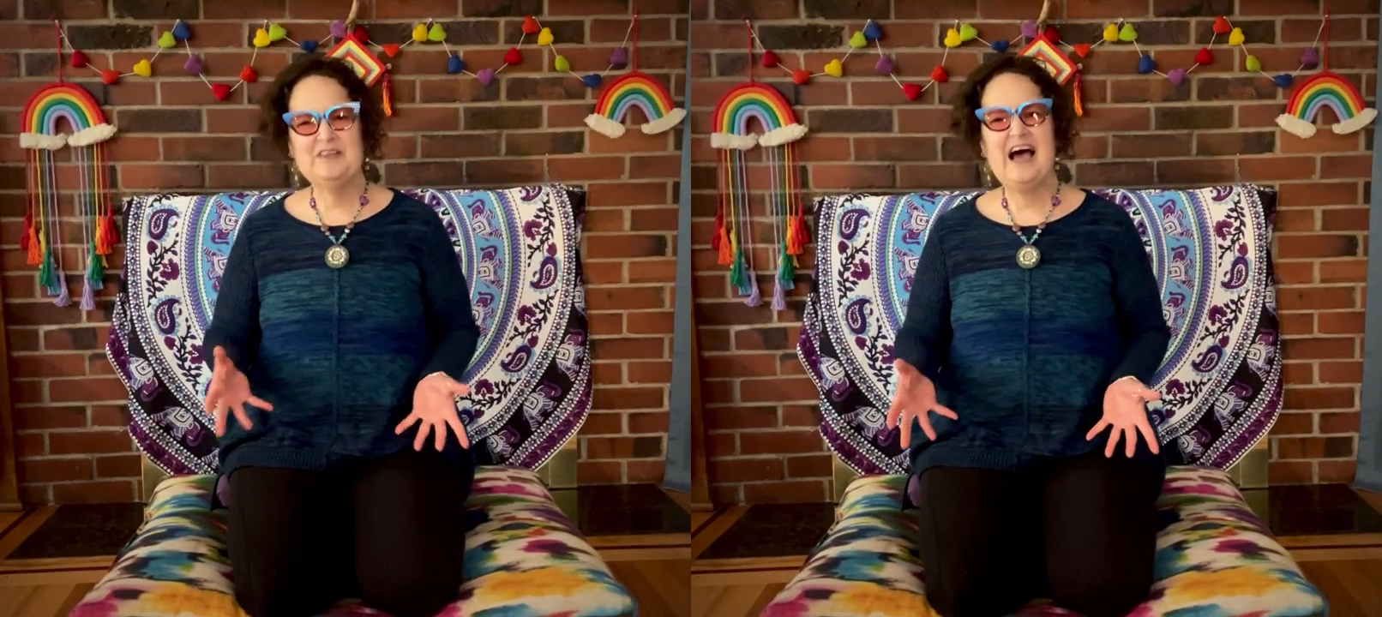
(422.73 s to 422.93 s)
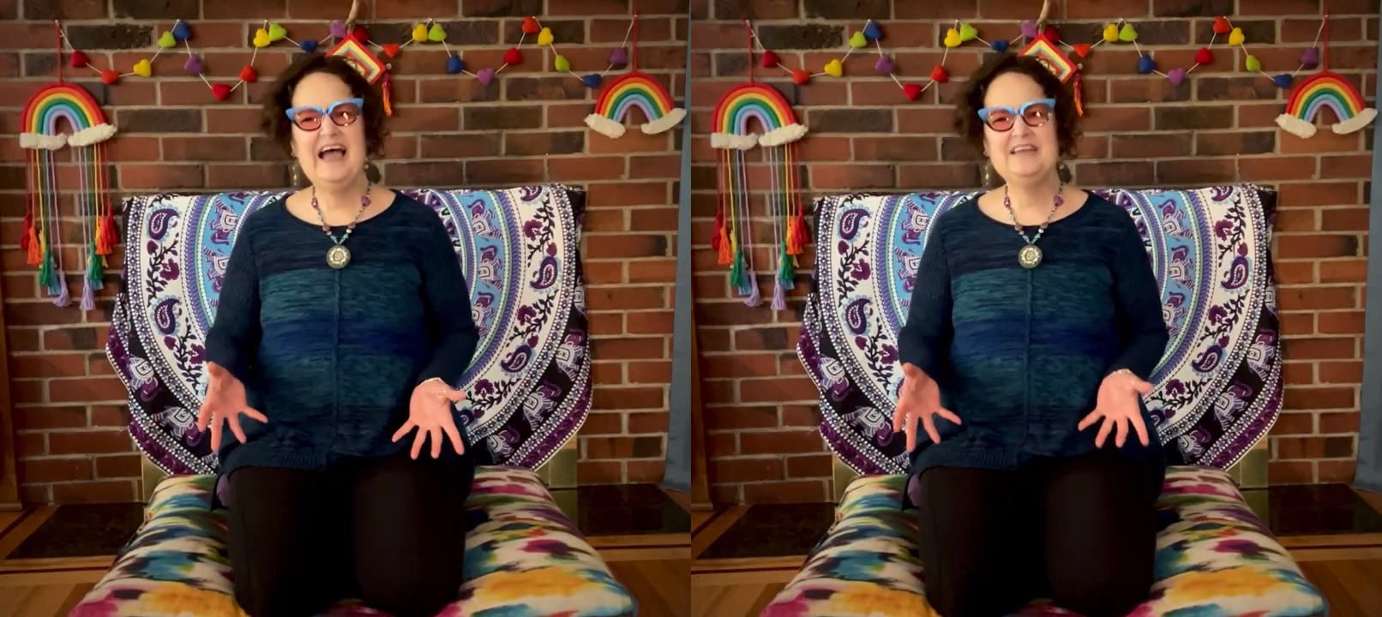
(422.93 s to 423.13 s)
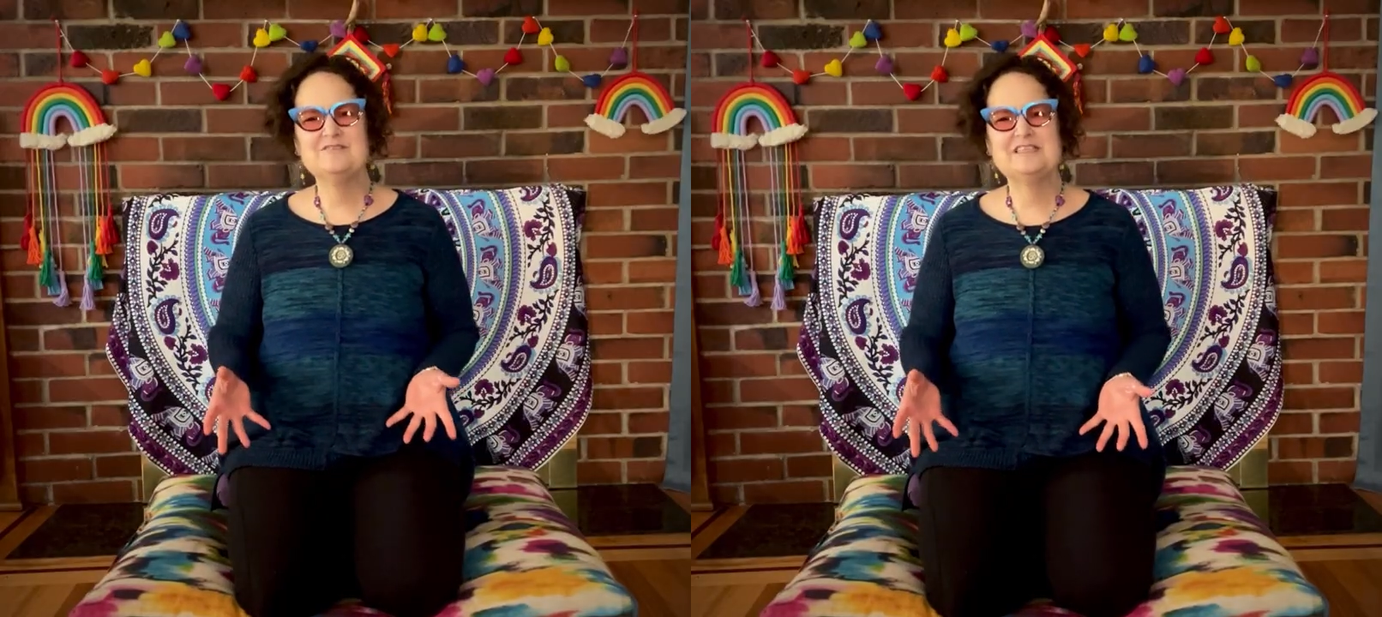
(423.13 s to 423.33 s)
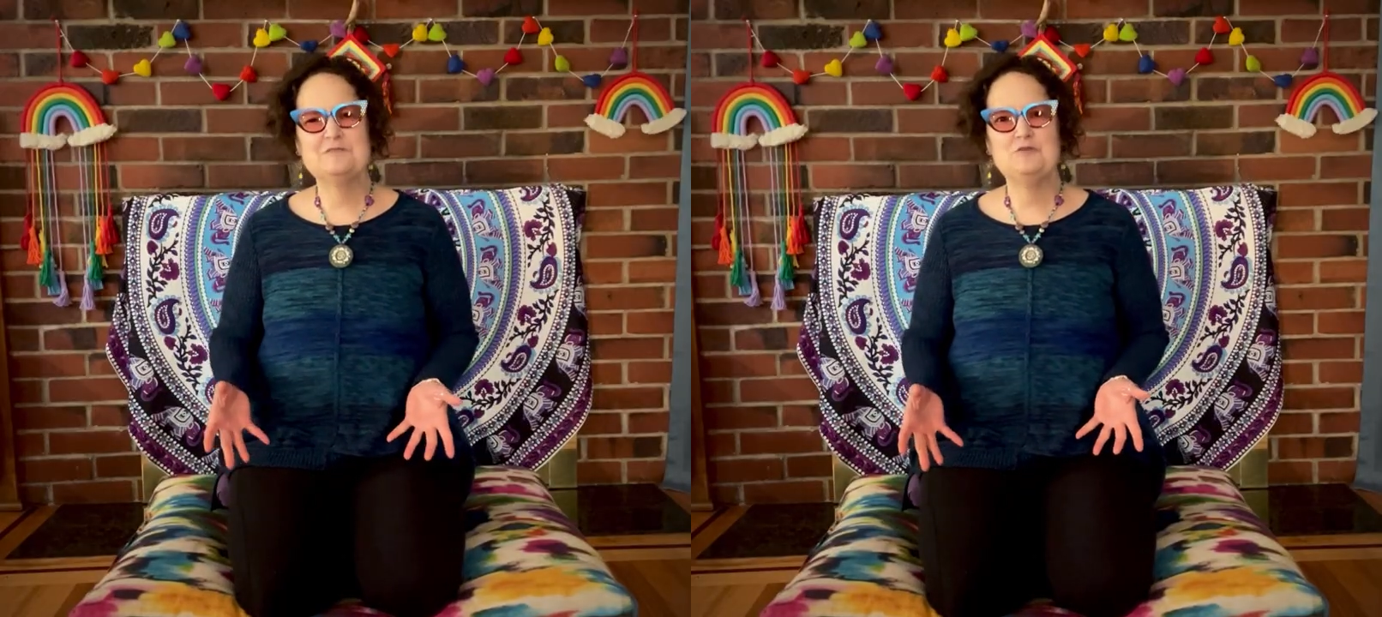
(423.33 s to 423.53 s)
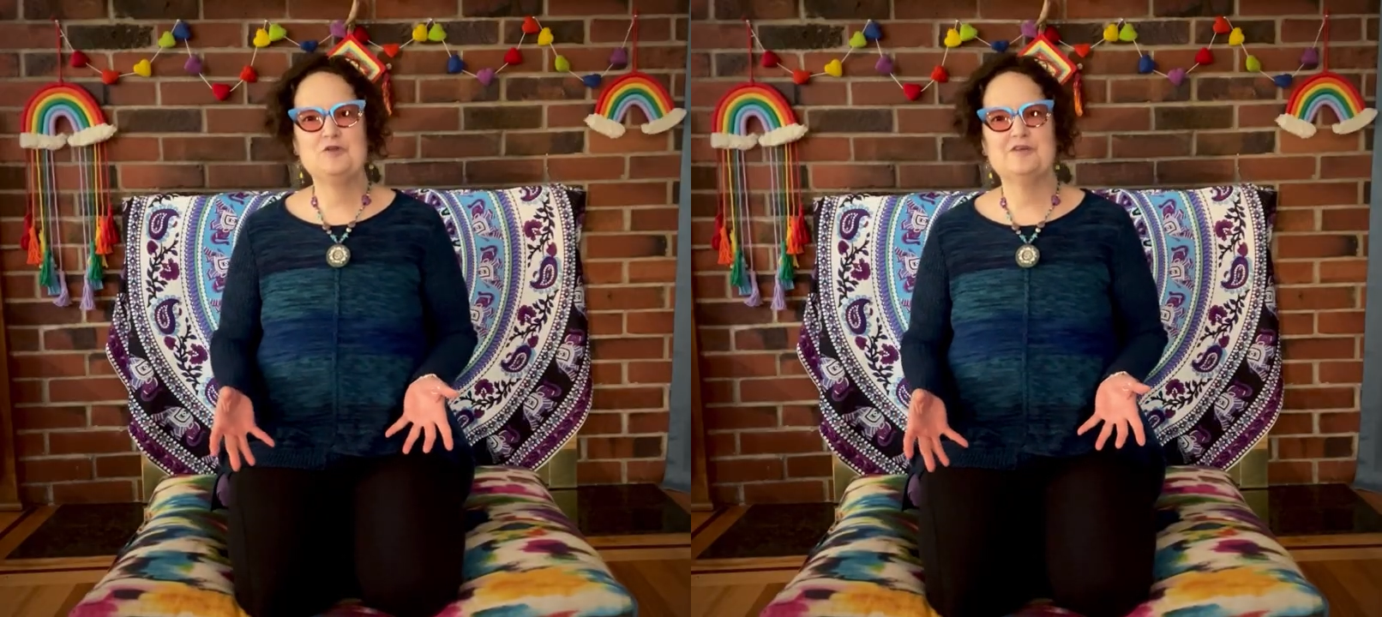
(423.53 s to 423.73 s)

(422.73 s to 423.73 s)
the height of summer,